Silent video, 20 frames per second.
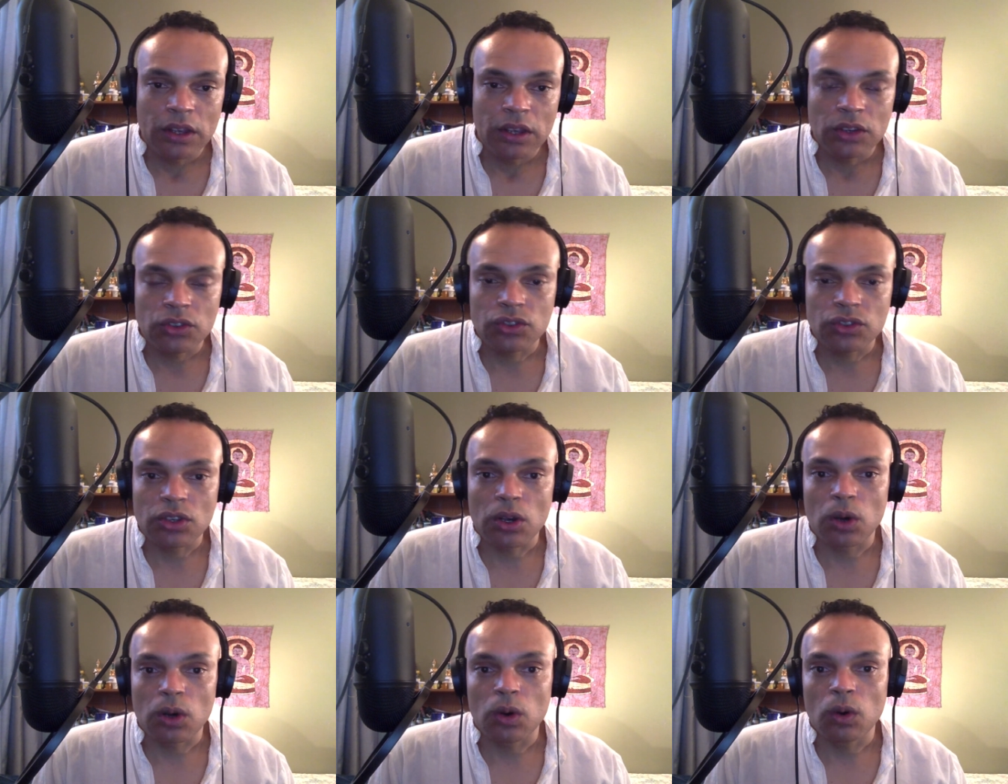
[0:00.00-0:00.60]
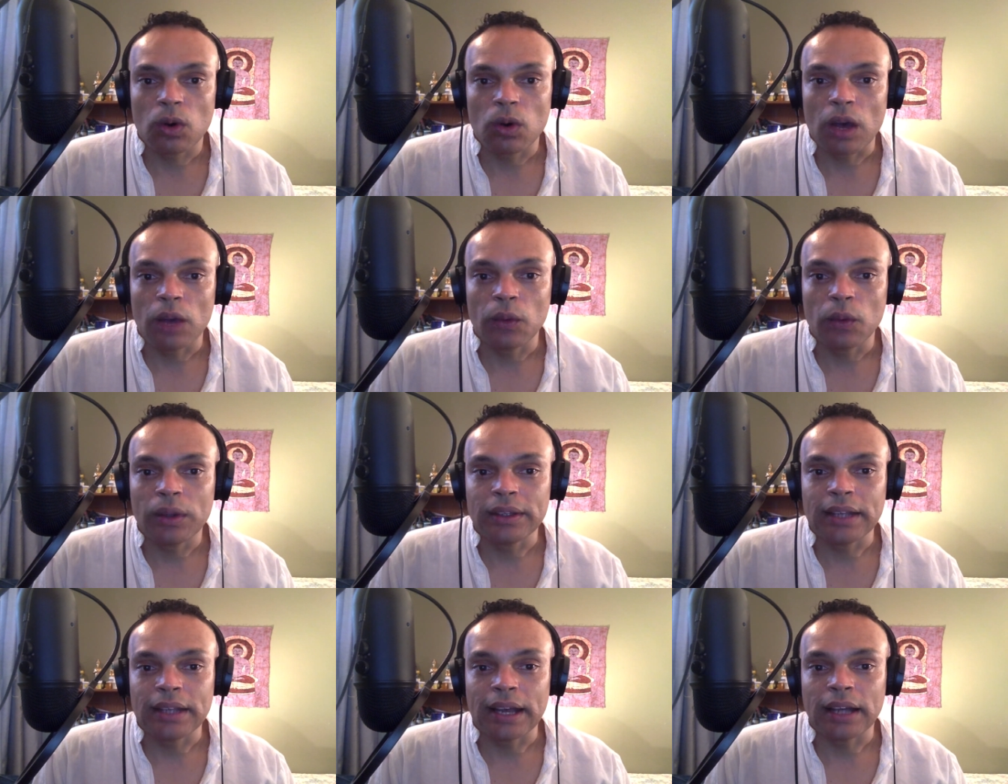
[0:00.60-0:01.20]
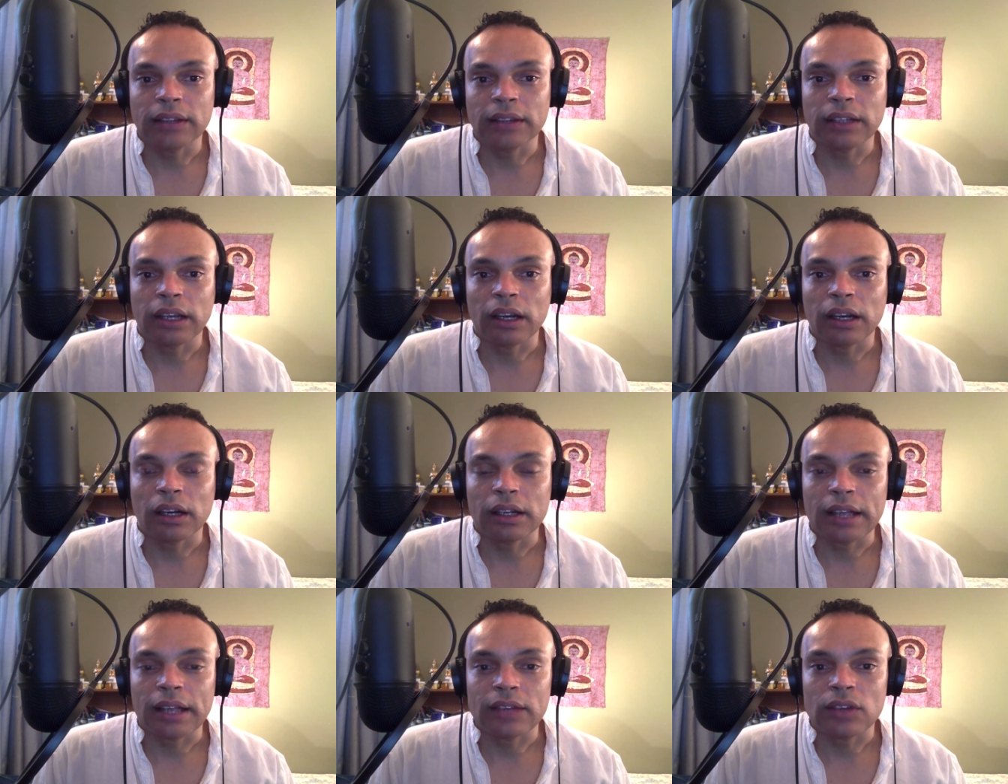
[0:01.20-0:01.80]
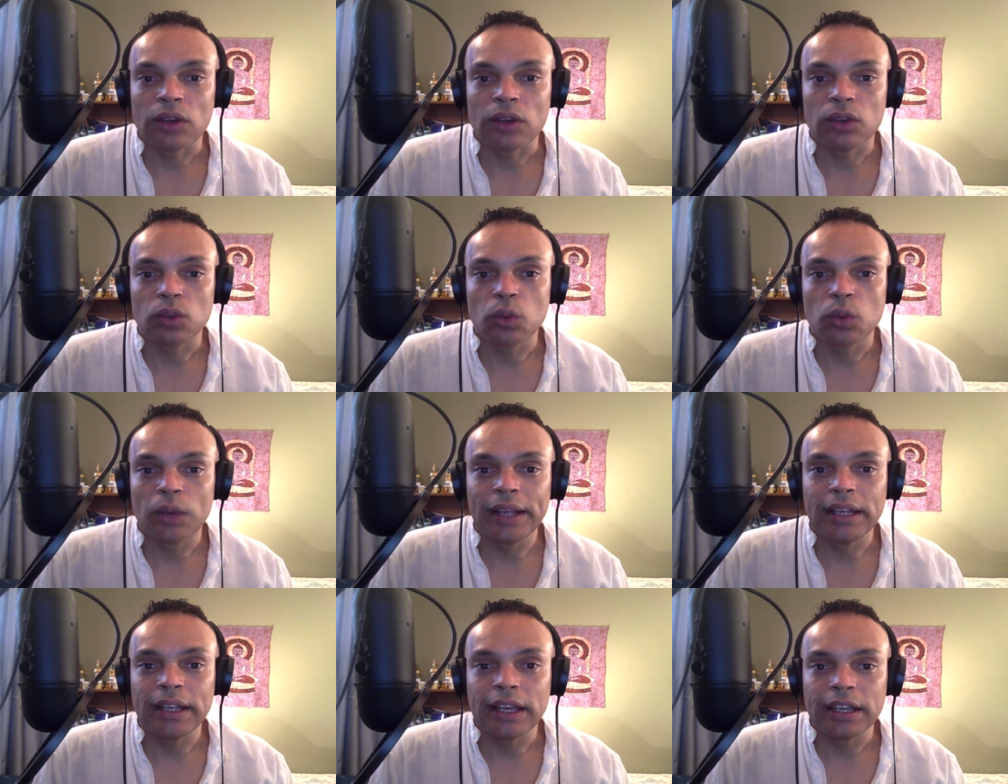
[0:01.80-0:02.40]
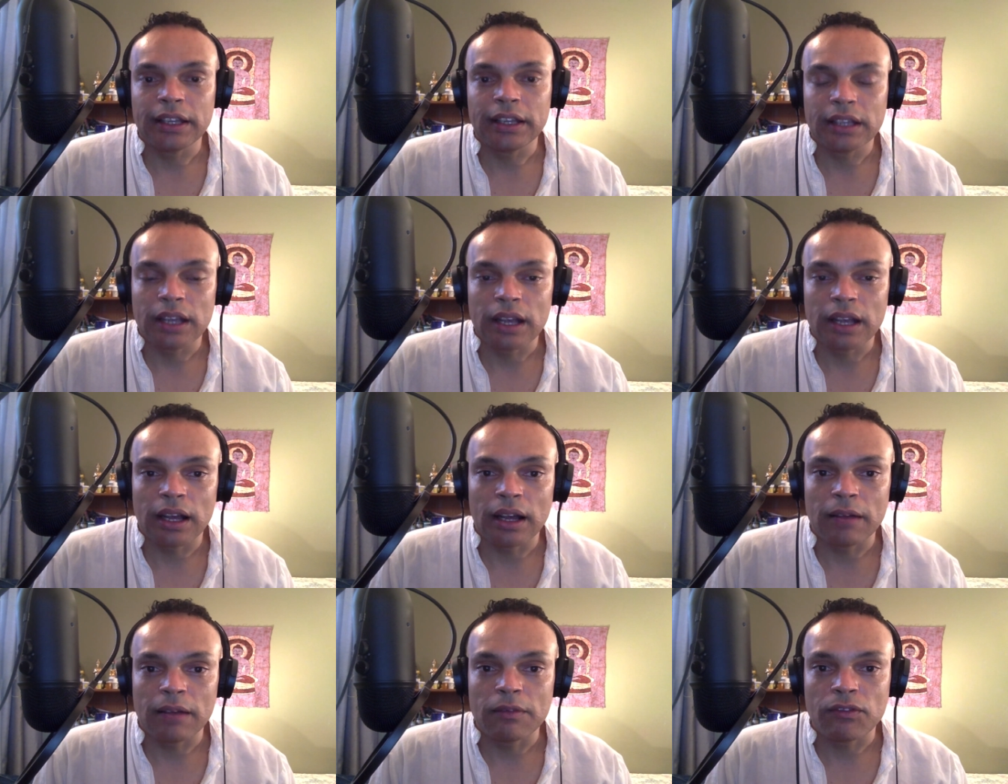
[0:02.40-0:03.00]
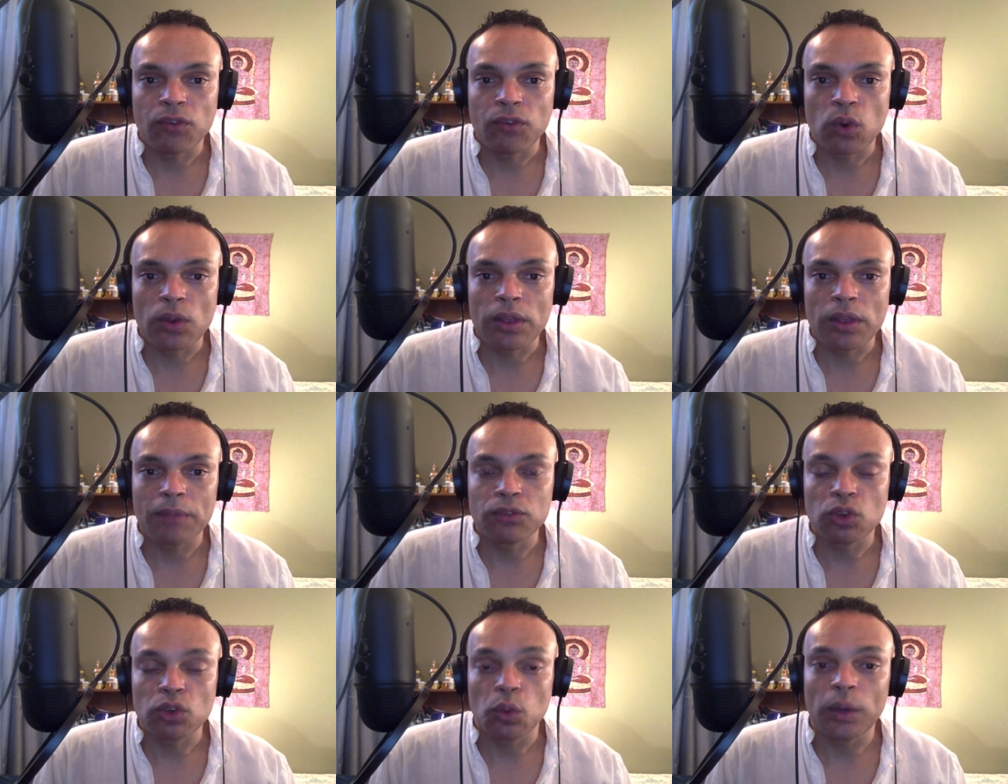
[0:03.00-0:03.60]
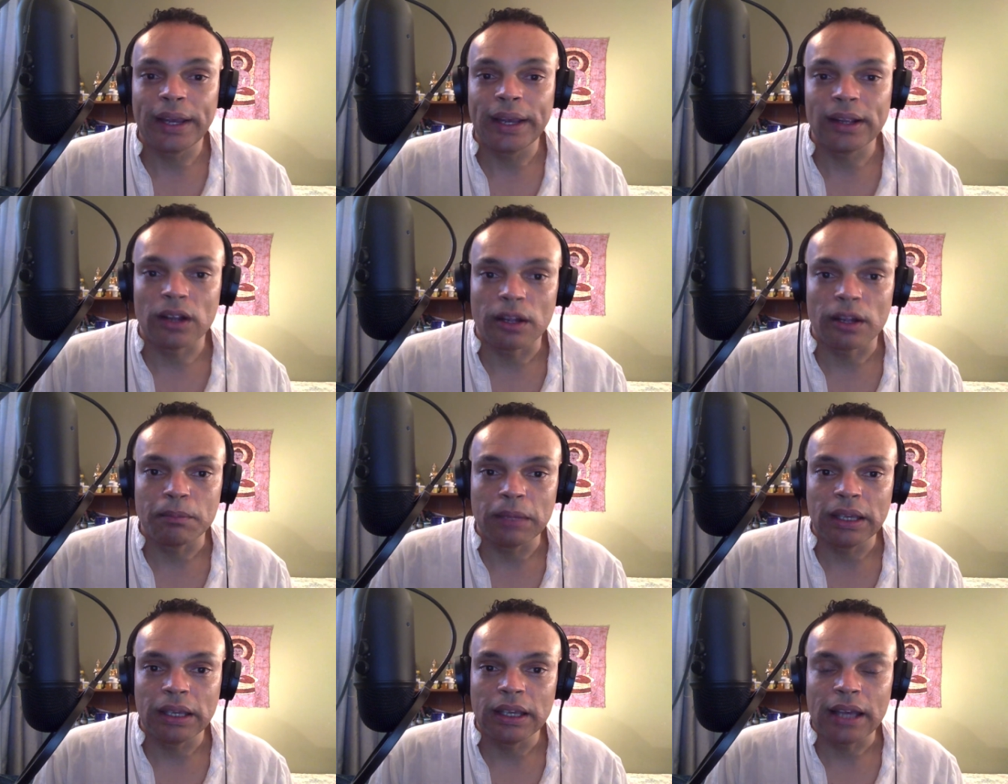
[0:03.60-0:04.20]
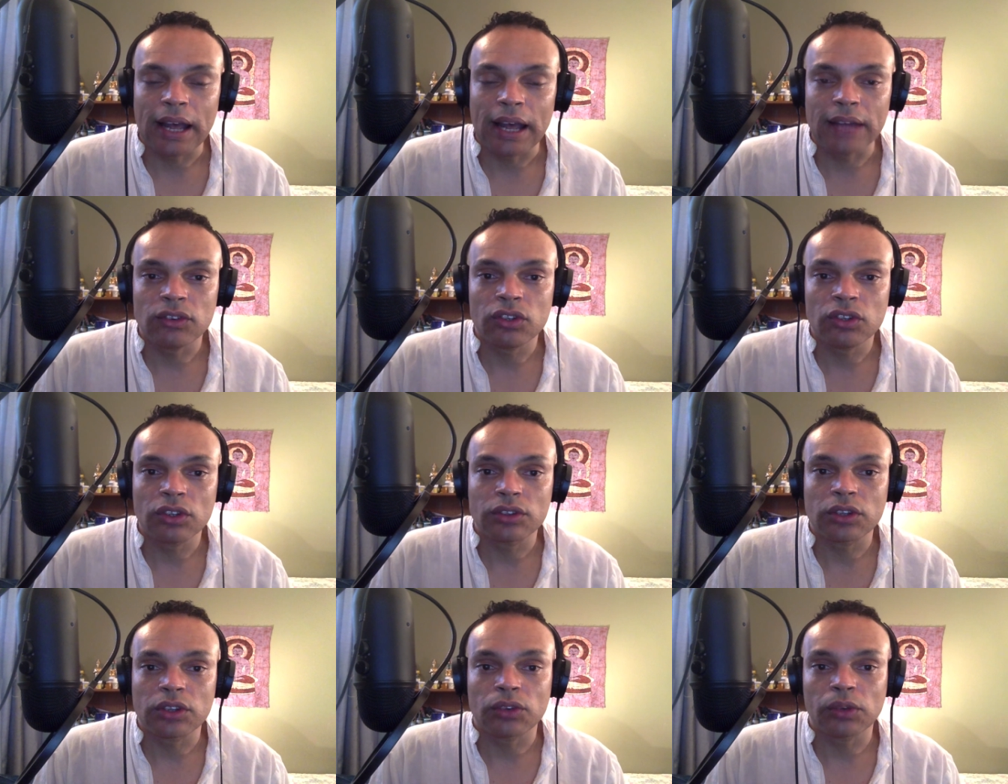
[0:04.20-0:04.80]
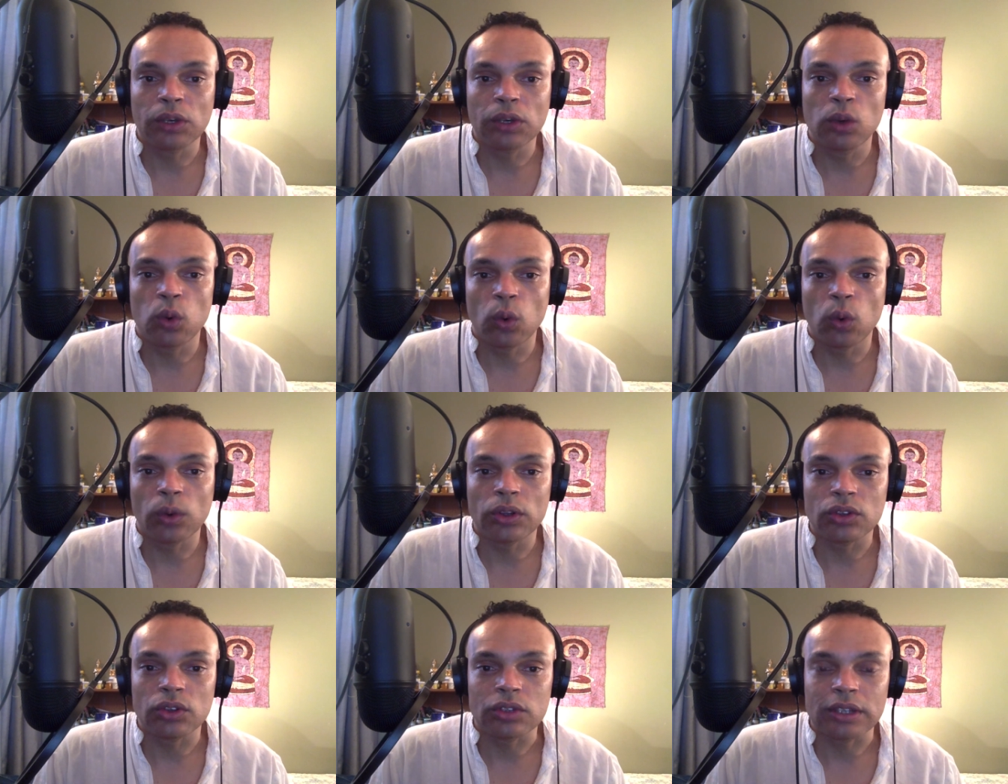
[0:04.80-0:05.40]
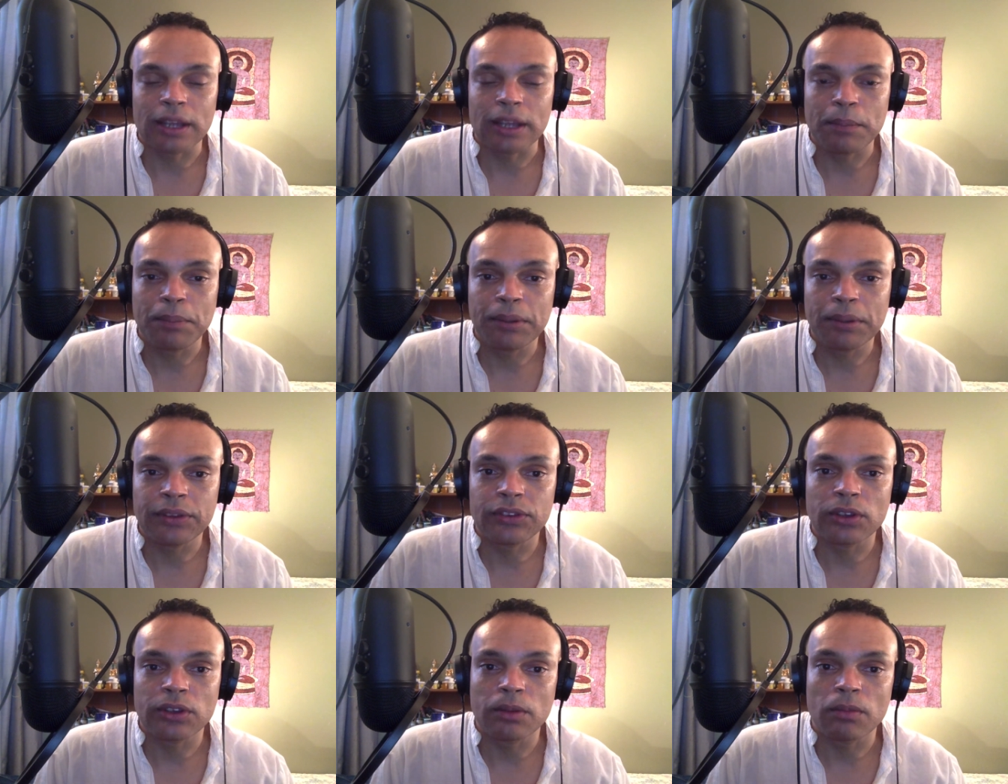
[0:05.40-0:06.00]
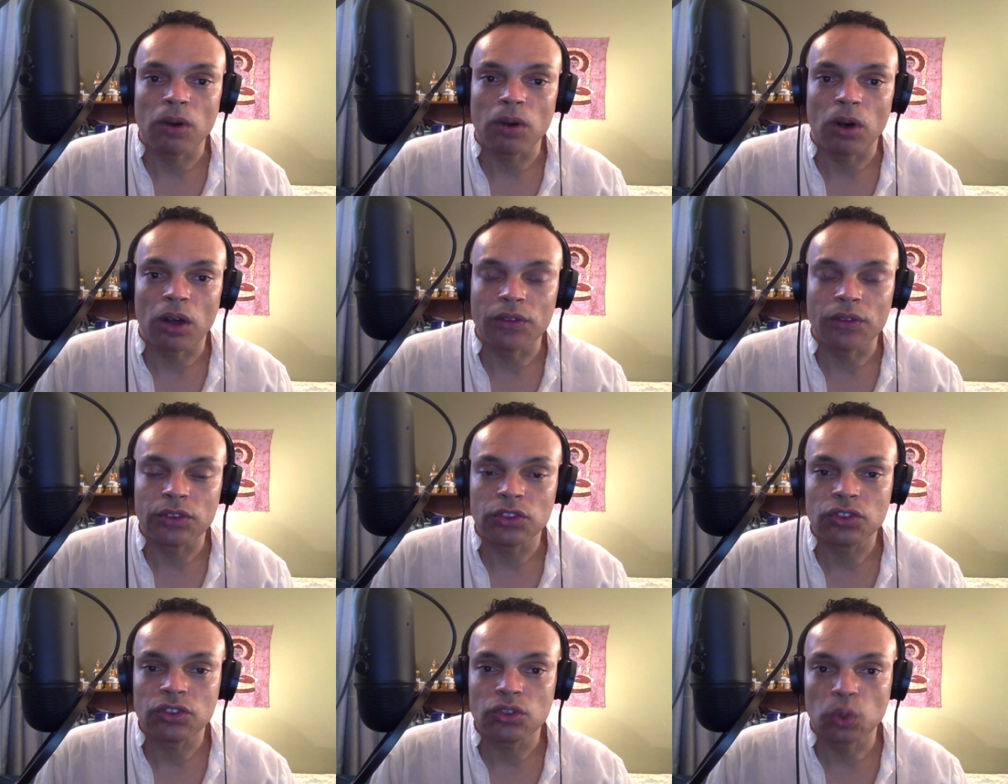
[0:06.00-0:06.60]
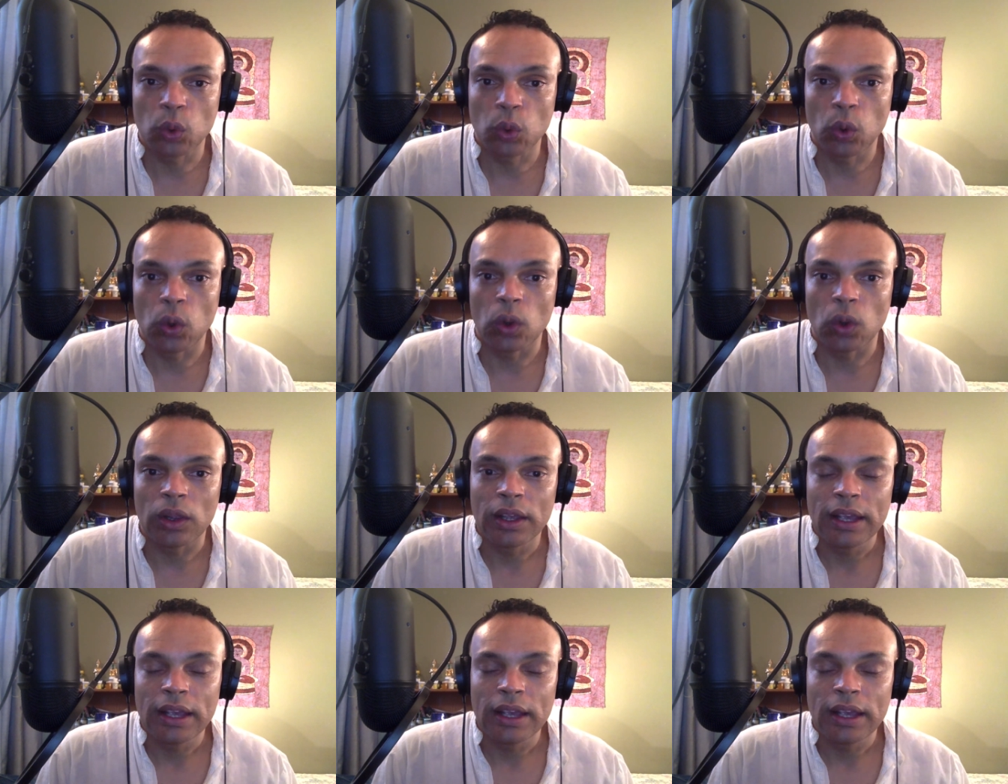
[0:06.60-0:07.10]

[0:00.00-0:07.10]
So I went down there, and as I was waiting for them to wait on me, I took the 3/4 and I put them on the stool.